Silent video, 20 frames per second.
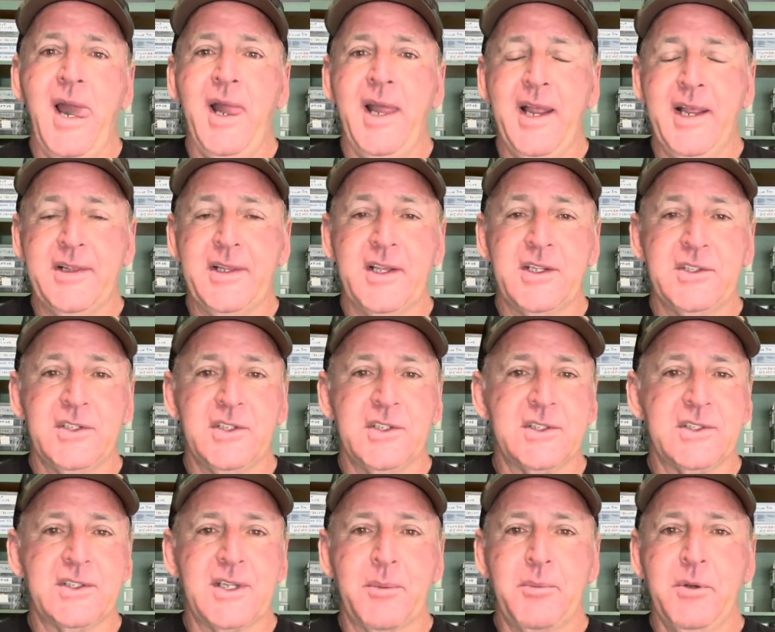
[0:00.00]
And that's
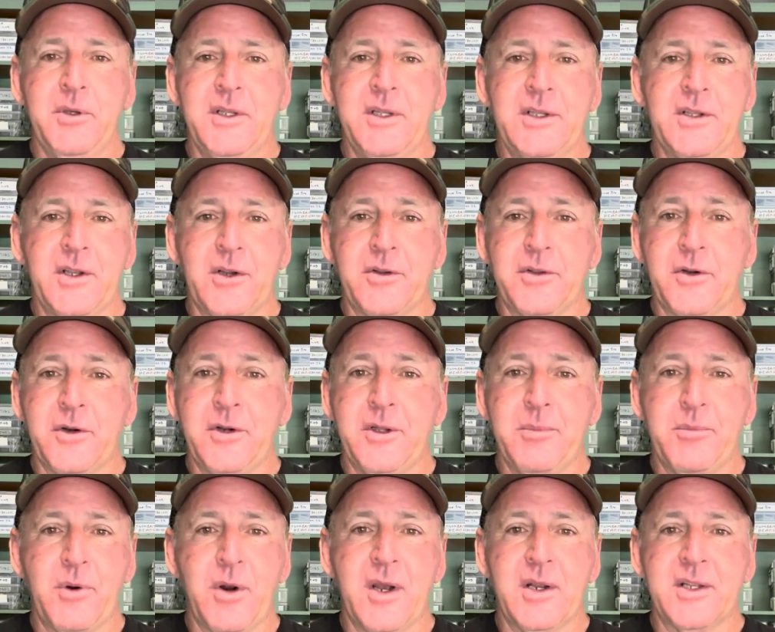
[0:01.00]
just, I put in there
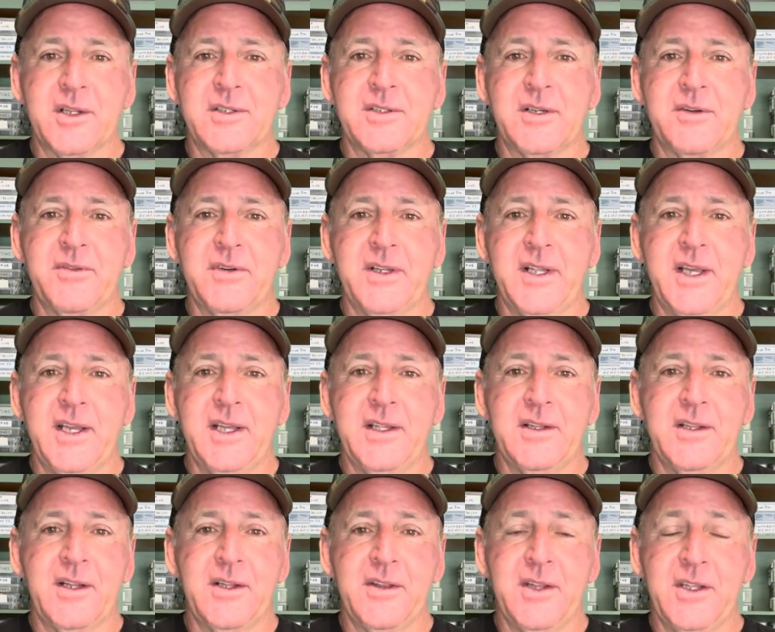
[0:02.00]
30 products every day
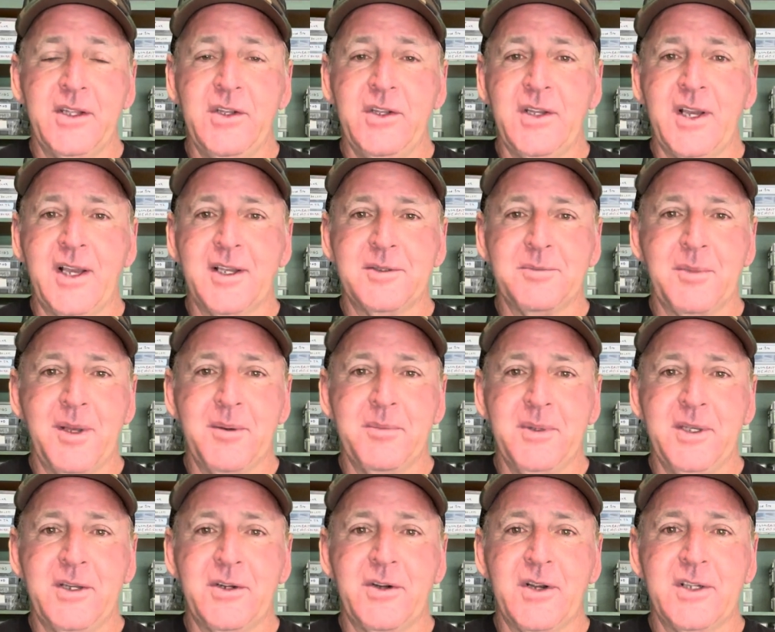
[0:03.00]
that I think you guys might
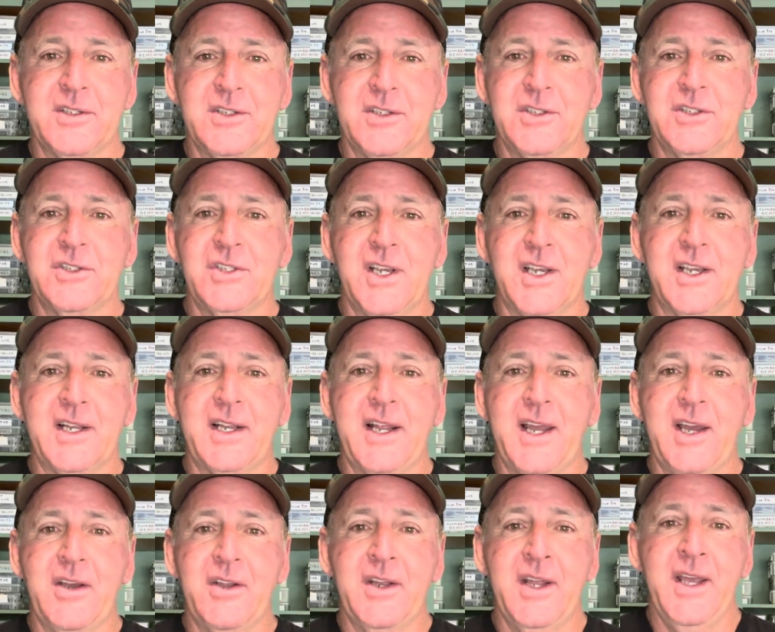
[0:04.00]
be interested in checking
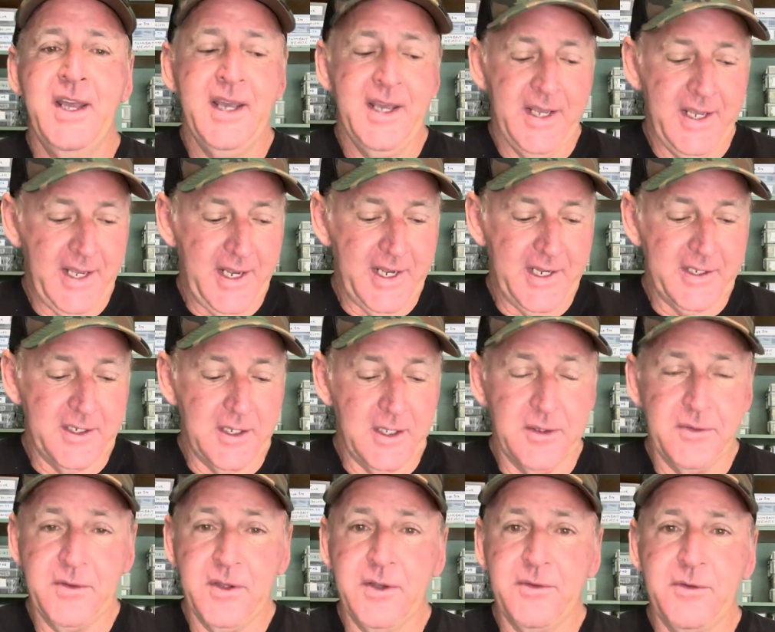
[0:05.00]
out. And
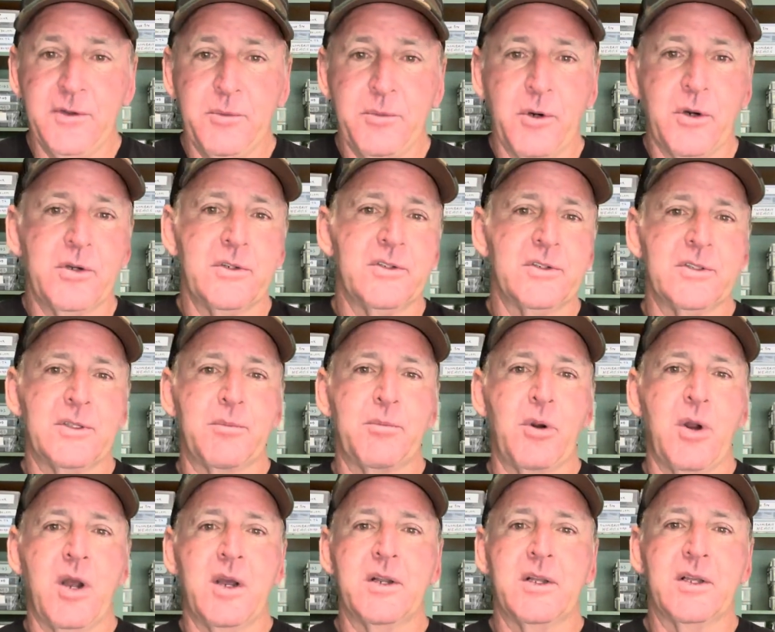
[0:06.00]
if you purchase a
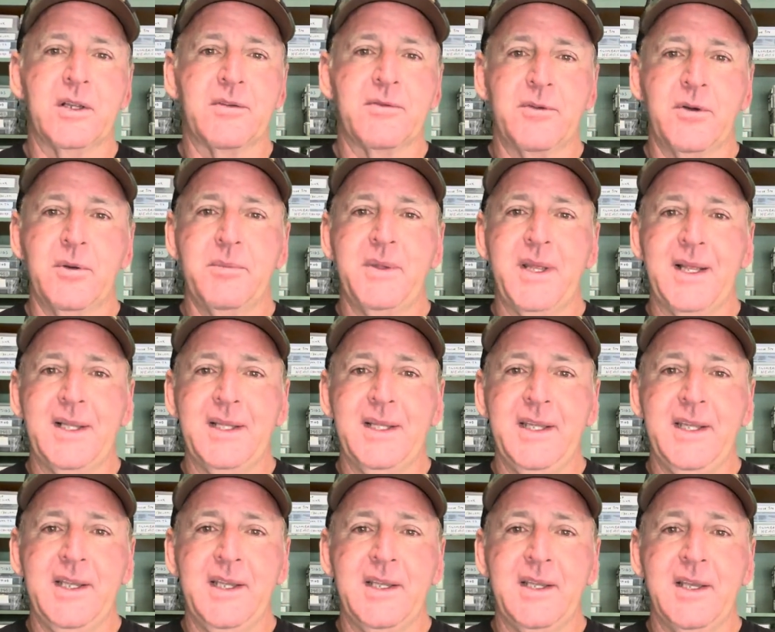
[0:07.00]
product from that
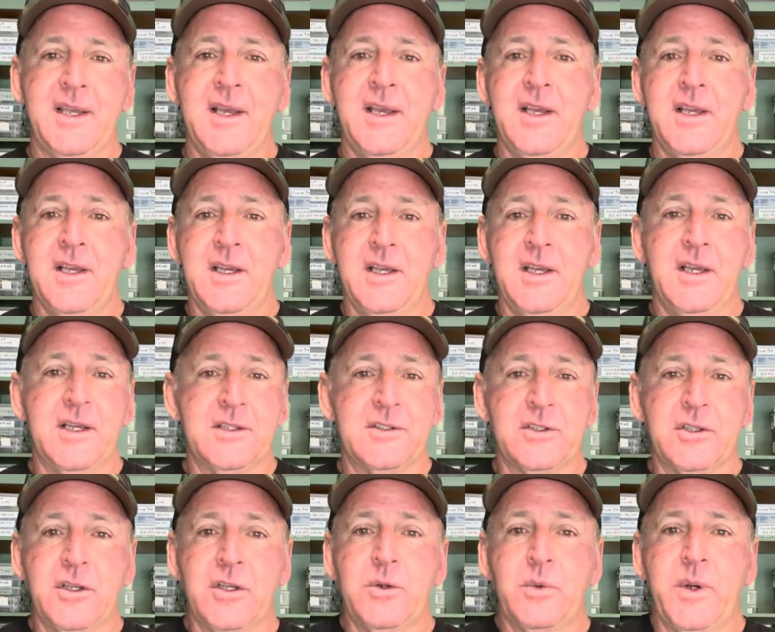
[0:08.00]
link, that's
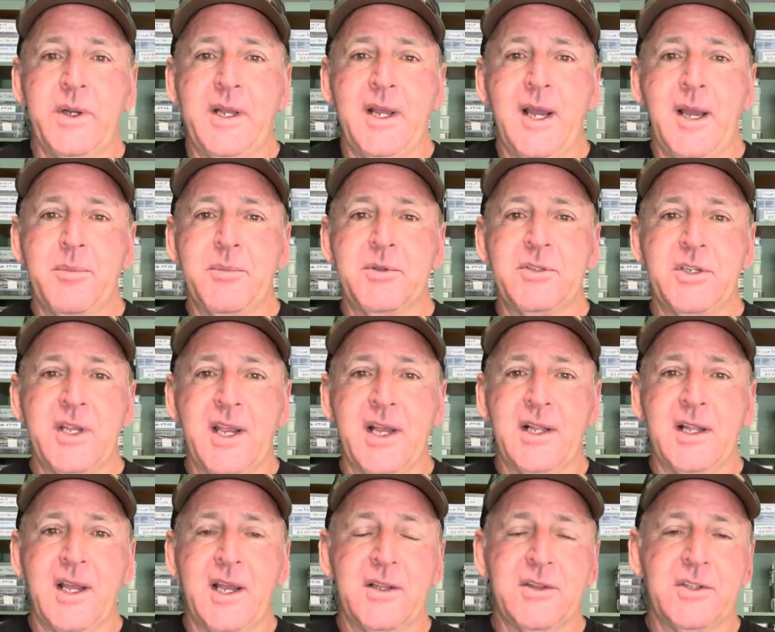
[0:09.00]
a good way to help the
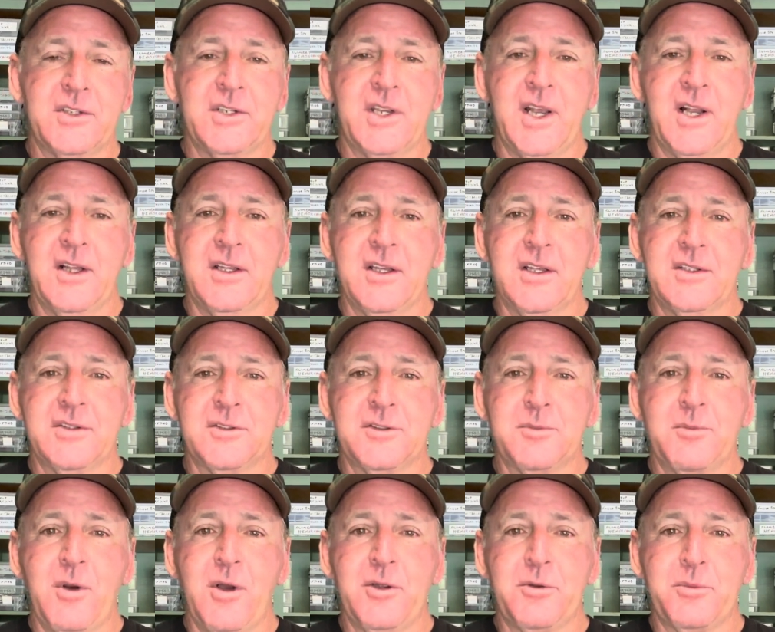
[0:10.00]
channel out. The channel gets a
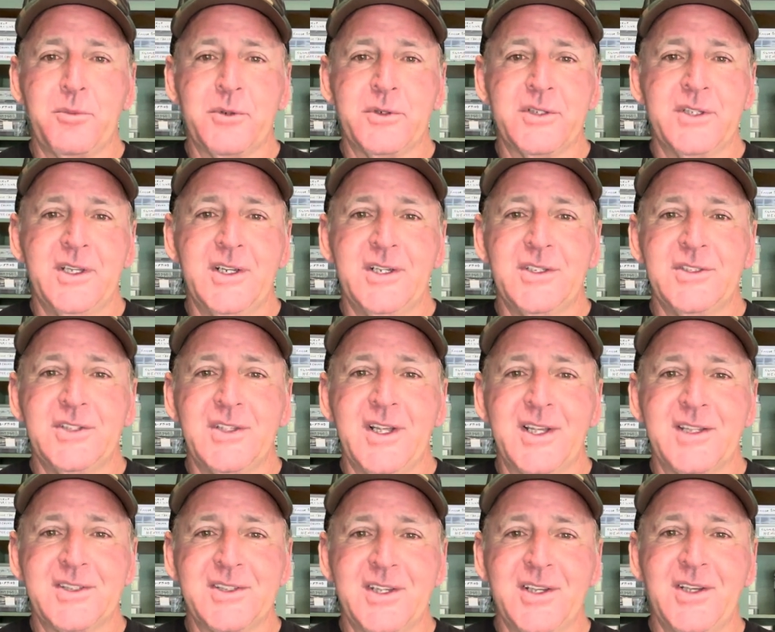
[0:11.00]
small percentage of
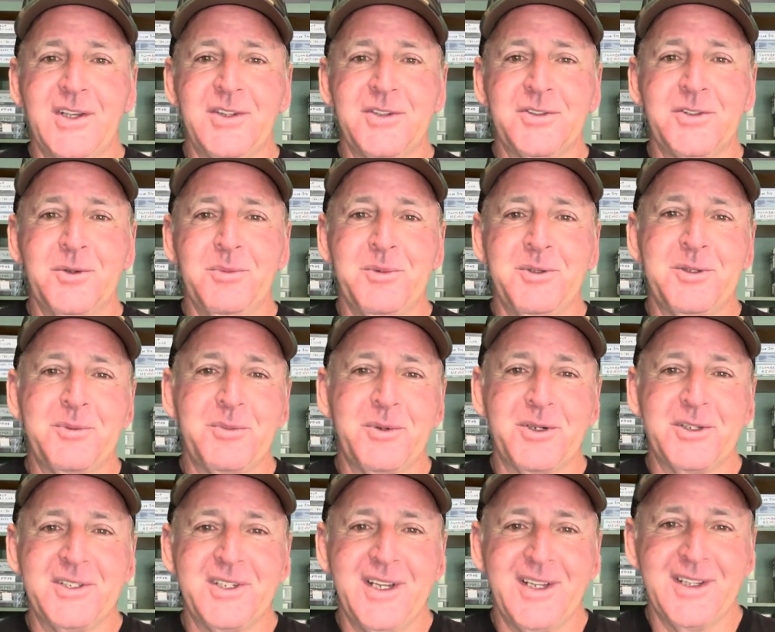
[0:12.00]
that sale, so much
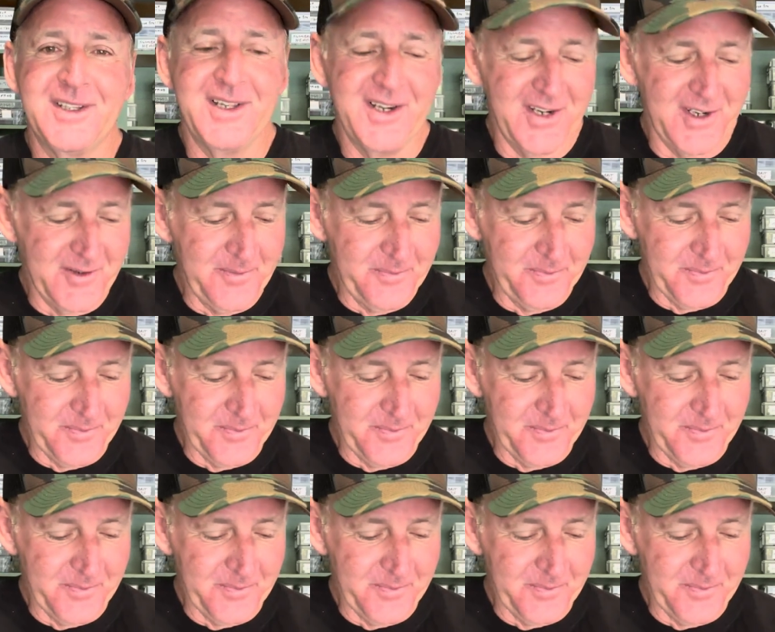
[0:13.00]
appreciated there.